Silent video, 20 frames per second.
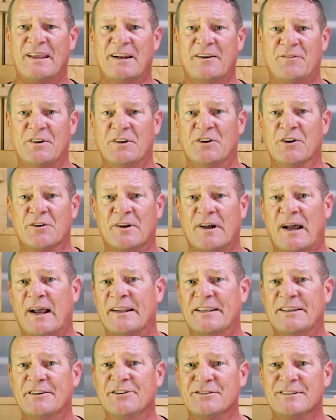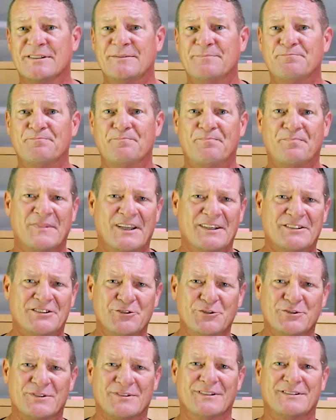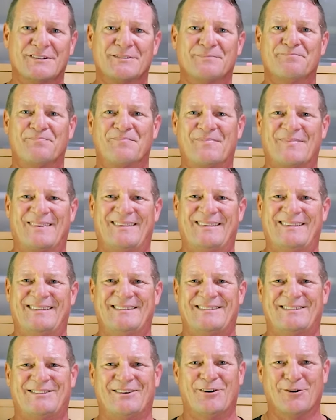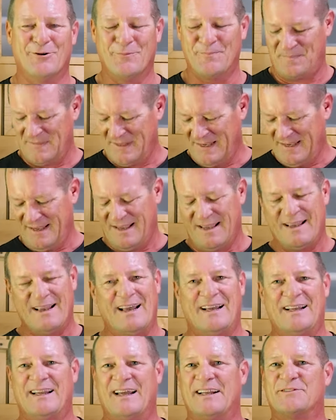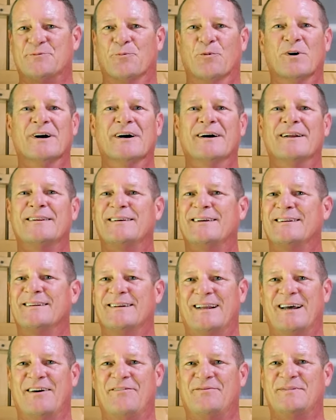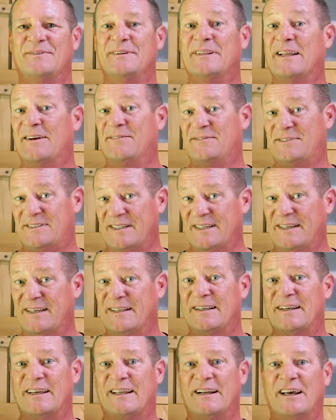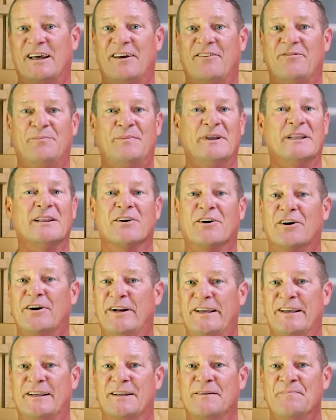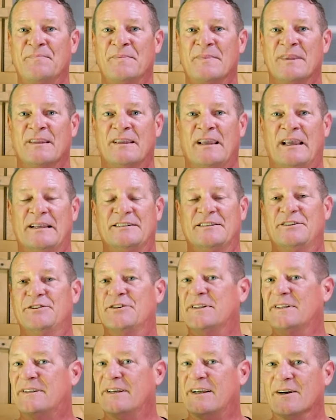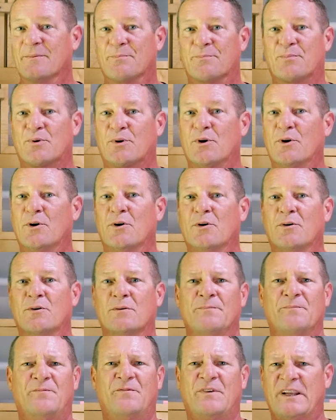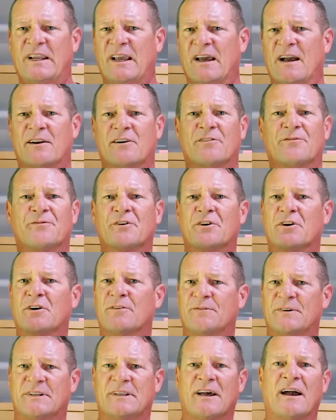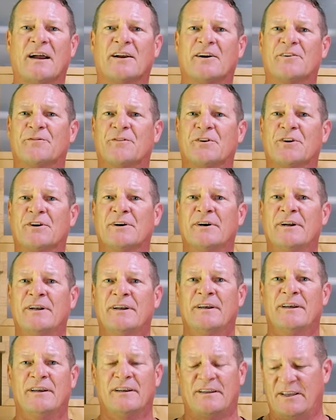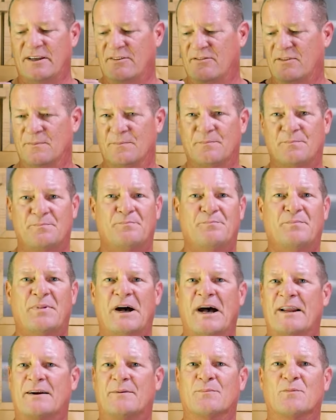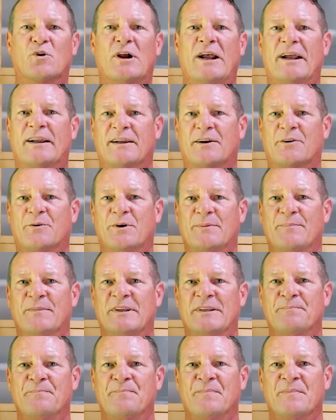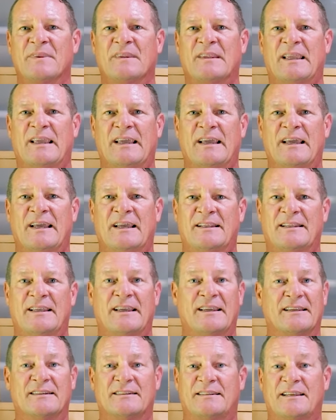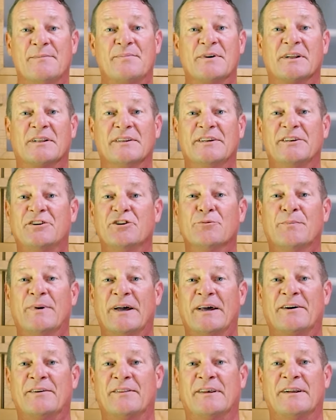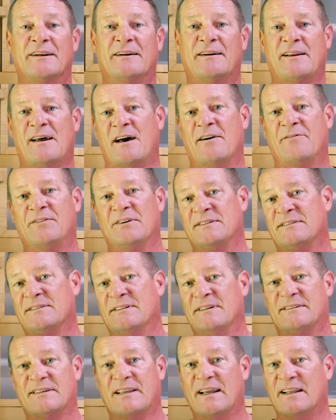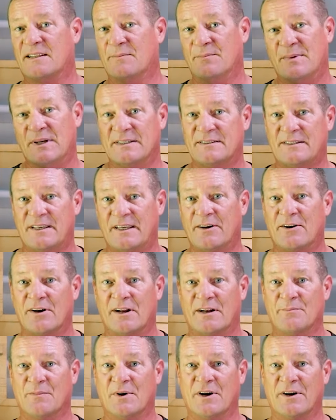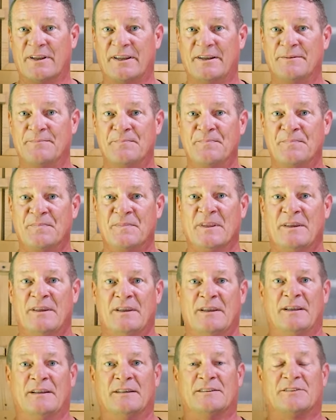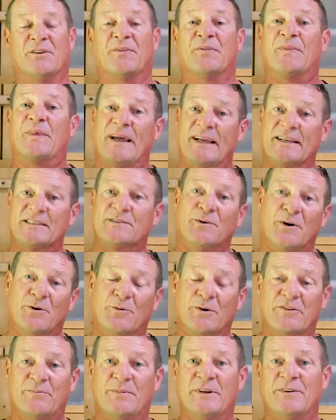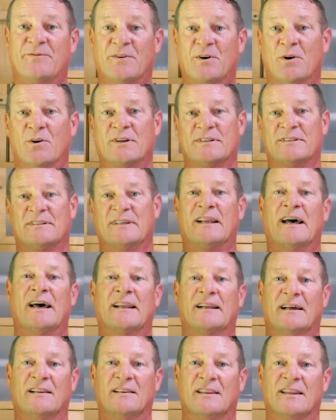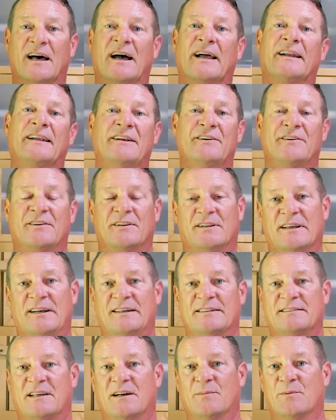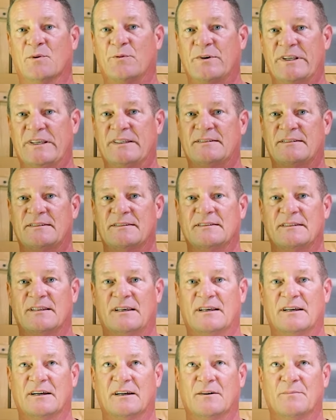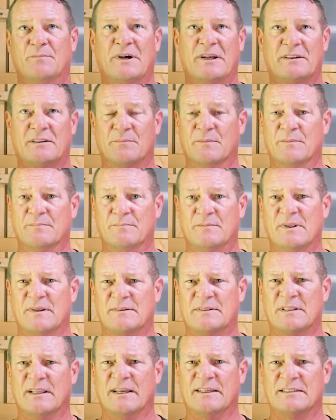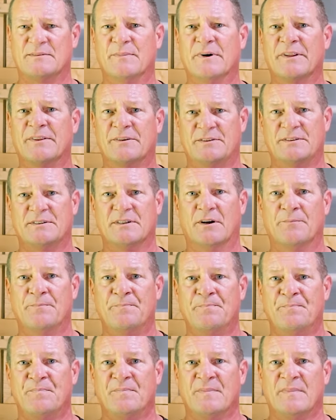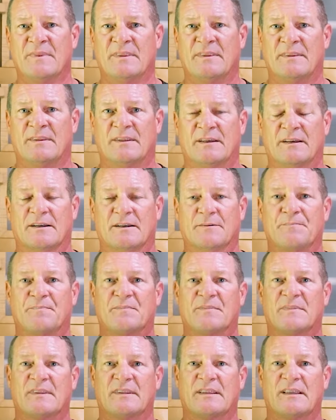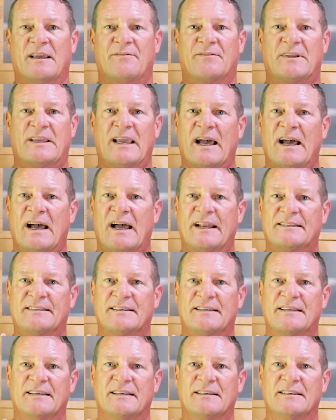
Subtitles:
and if you don't know how to use it, it's useless. So that's one thing that I've seen and I've been learning, is you can take a pro videographer, photographer, give them bottom rack equipment, and they can typically do better than a novice that's got the best gear on the market. So that's what we've been focusing on a lot here the last couple weeks, about the last month or so. I've got